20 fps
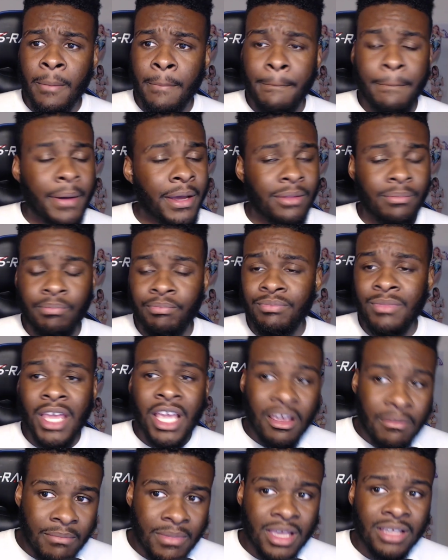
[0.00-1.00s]
But
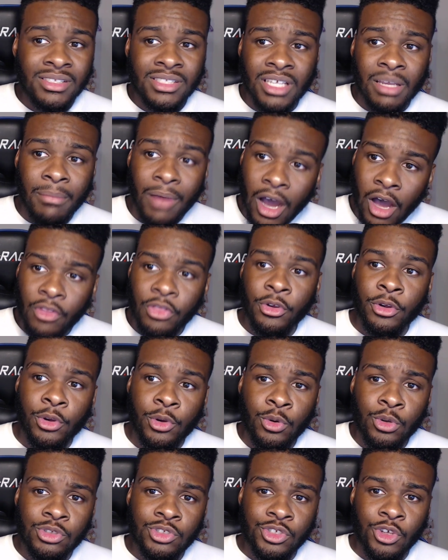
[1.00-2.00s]
name me some other
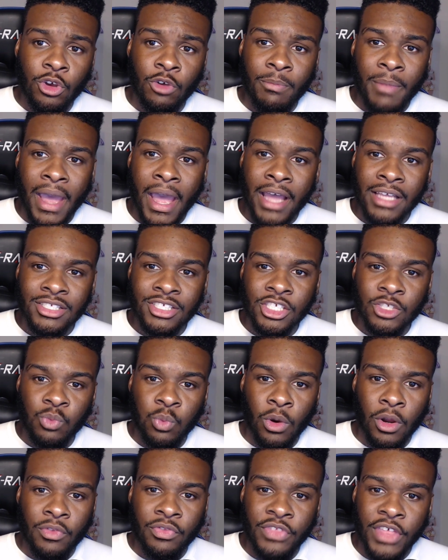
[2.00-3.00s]
Uso matches
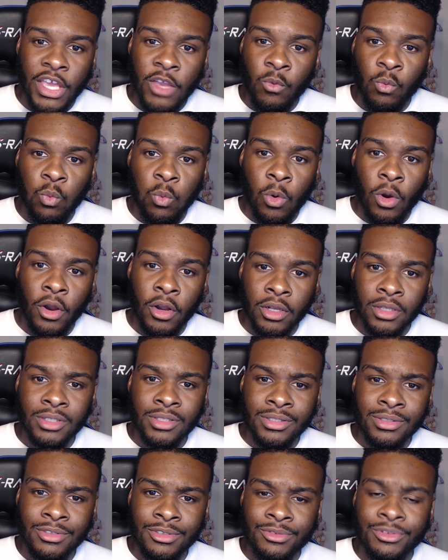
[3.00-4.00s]
where they work
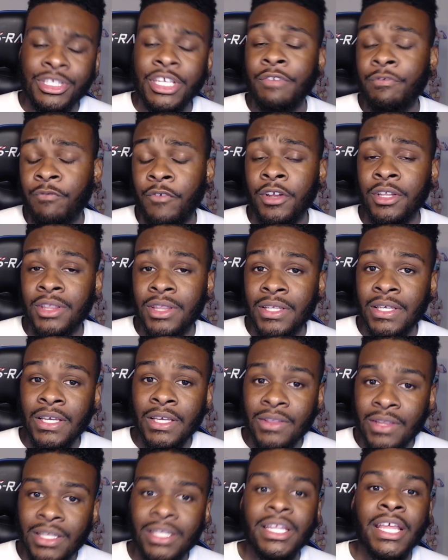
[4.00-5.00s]

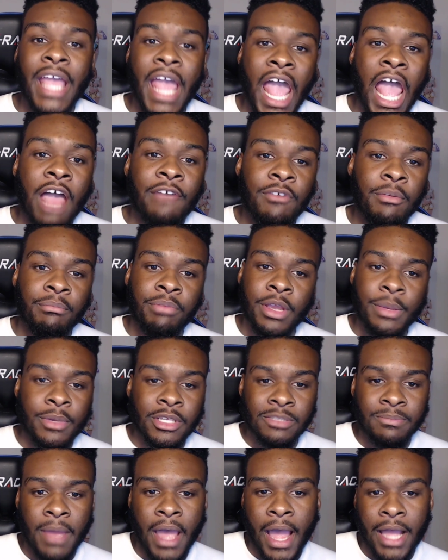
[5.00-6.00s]
differently than they have in
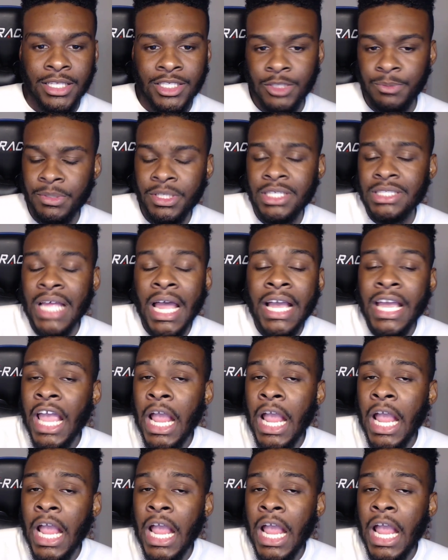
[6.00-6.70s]
previous matches, because I